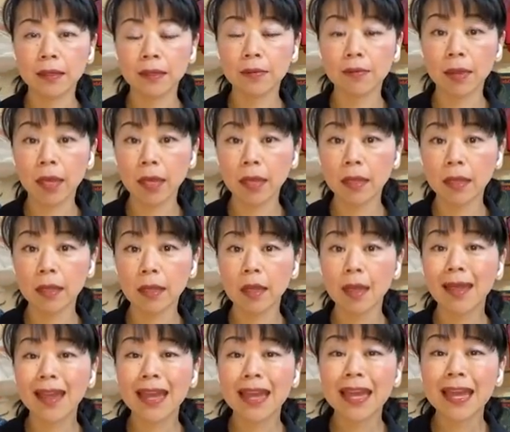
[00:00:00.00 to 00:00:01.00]
right?
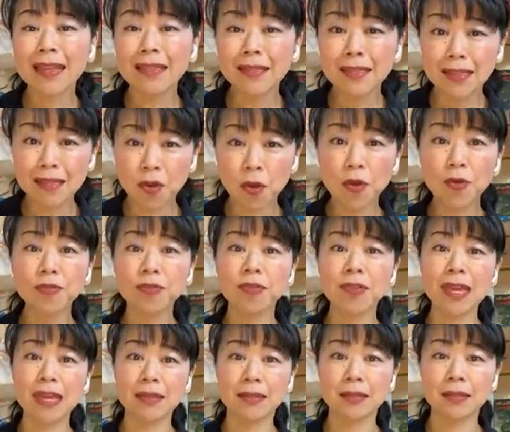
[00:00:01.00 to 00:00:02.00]
And those
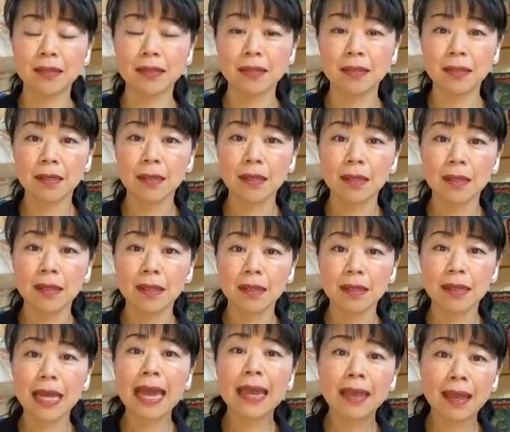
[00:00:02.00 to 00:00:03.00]
things,
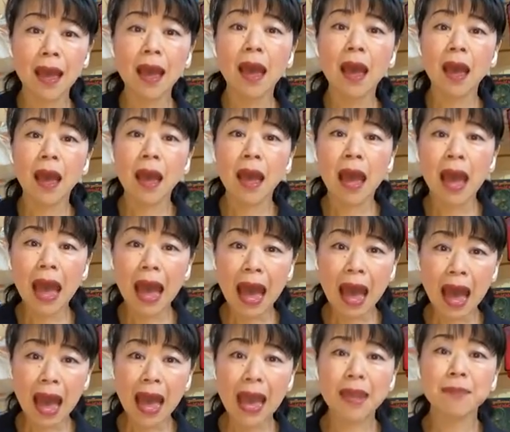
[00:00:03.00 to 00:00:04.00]
like
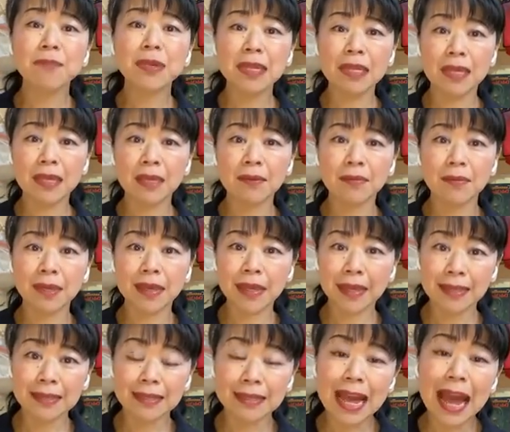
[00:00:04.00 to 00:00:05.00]
I believe
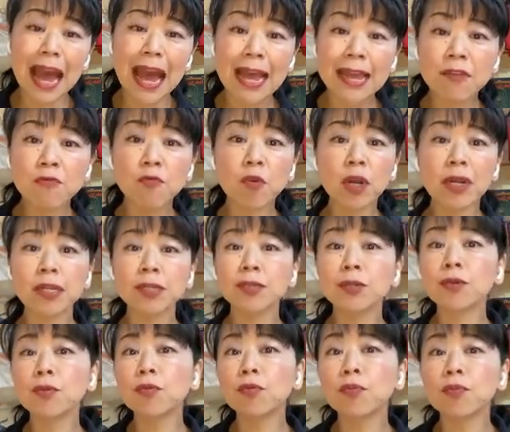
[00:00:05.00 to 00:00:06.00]
I wanted
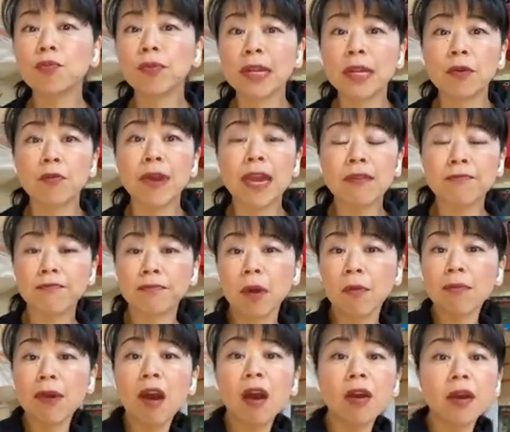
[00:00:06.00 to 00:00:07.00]
to run away
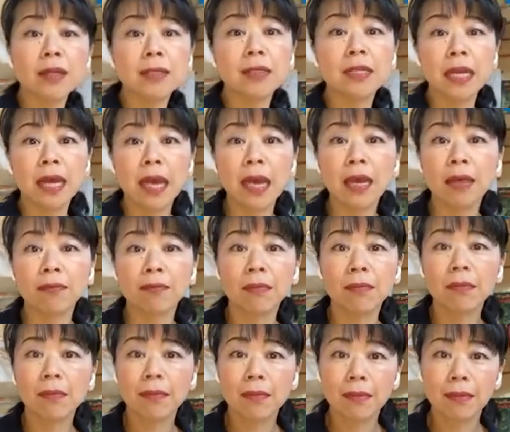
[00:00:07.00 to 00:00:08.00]
from hard time.
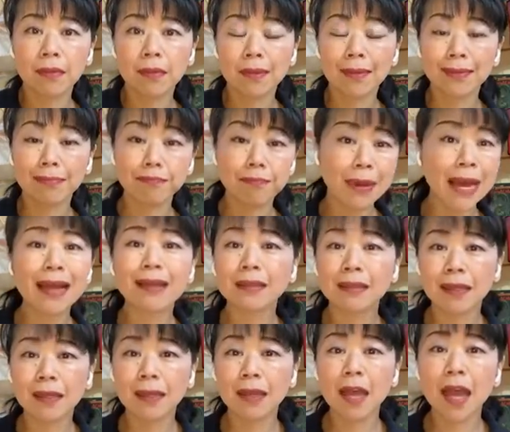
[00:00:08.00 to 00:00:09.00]
But
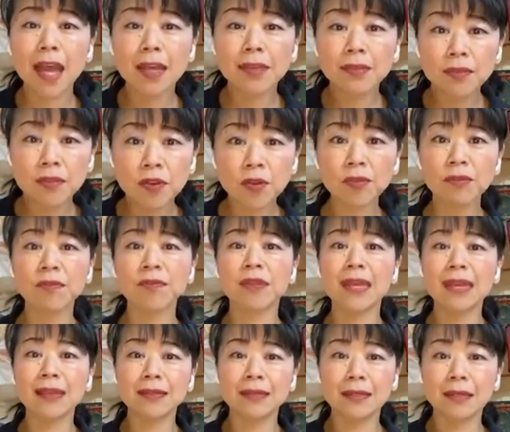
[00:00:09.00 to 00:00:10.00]
those
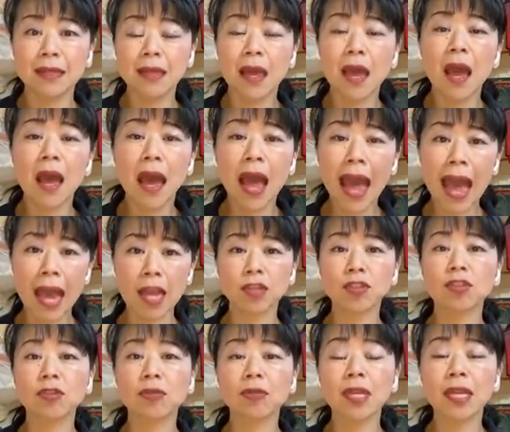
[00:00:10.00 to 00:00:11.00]
things
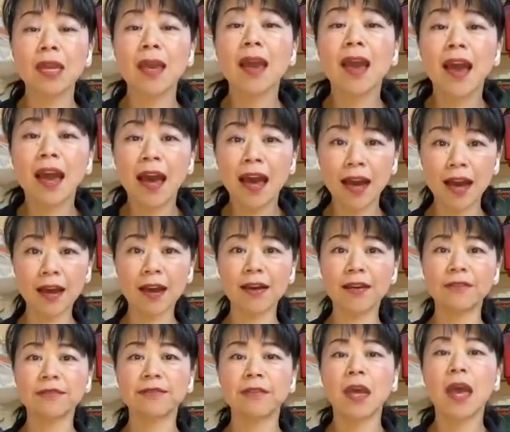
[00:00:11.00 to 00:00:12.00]
actually
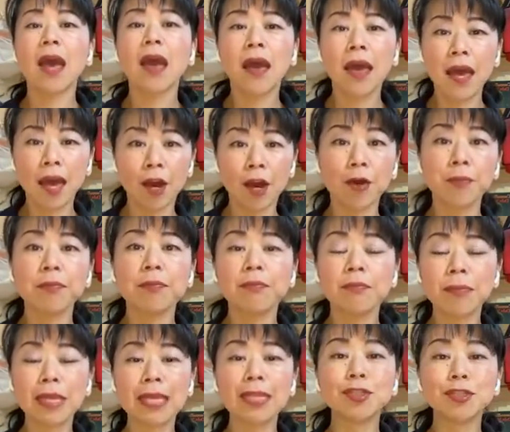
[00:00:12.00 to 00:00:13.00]
have helped
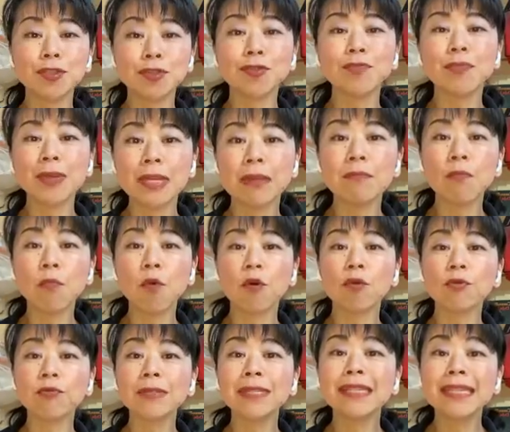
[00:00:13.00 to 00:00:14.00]
me to be
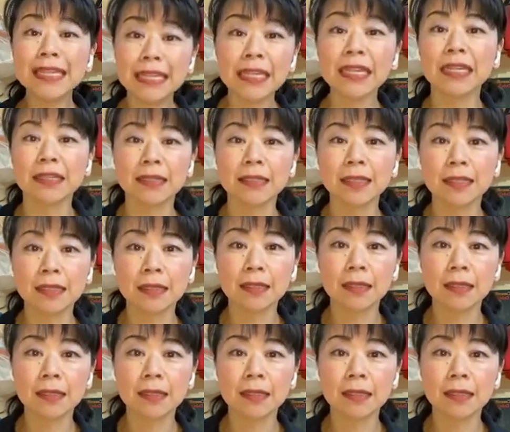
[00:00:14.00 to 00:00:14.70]
more resilient,